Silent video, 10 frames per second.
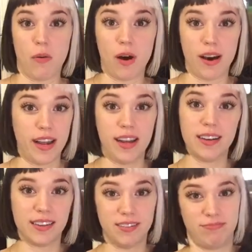I
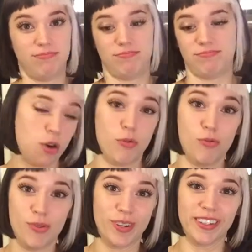wanted.
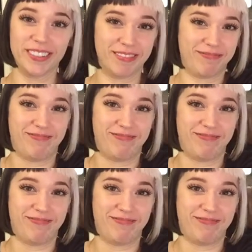Cool.